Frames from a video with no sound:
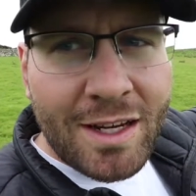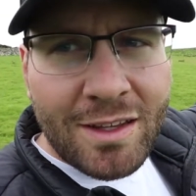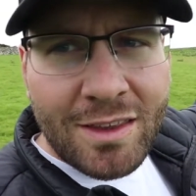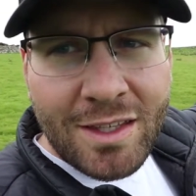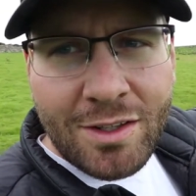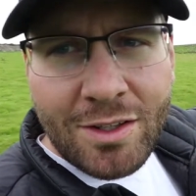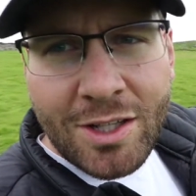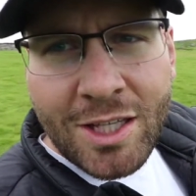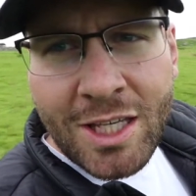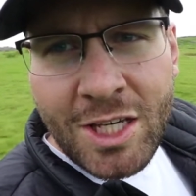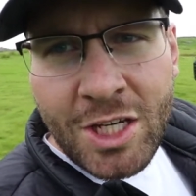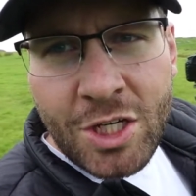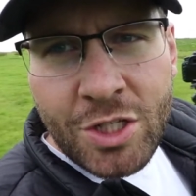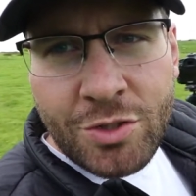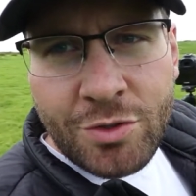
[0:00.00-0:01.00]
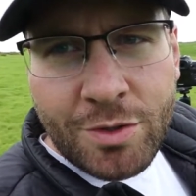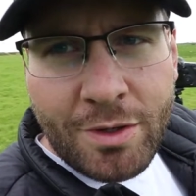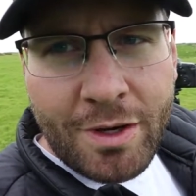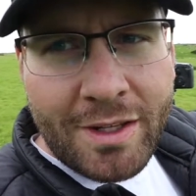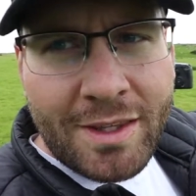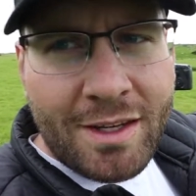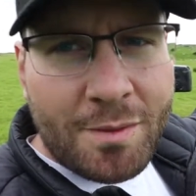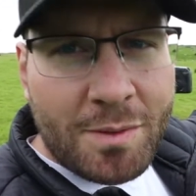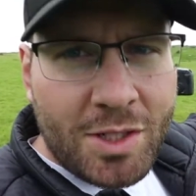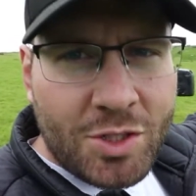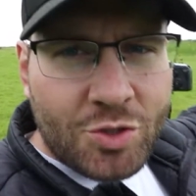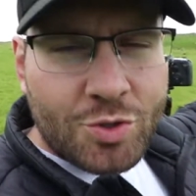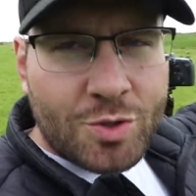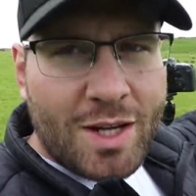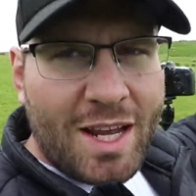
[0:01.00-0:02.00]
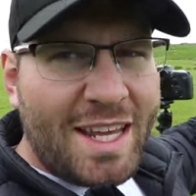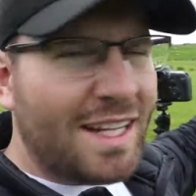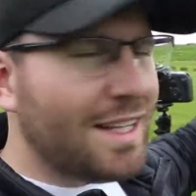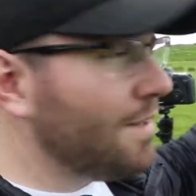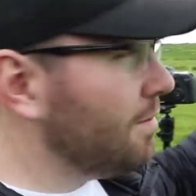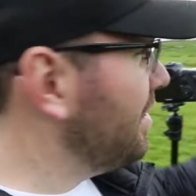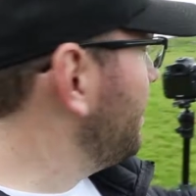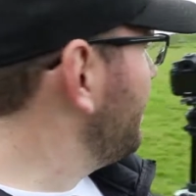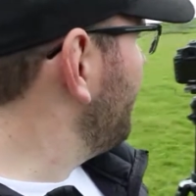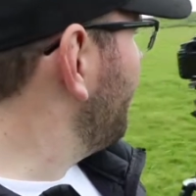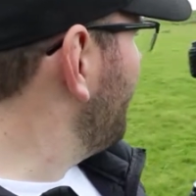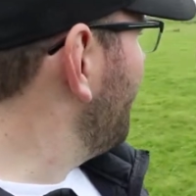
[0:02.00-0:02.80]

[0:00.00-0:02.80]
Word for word: there, a little tree right there. I'm gonna try and eliminate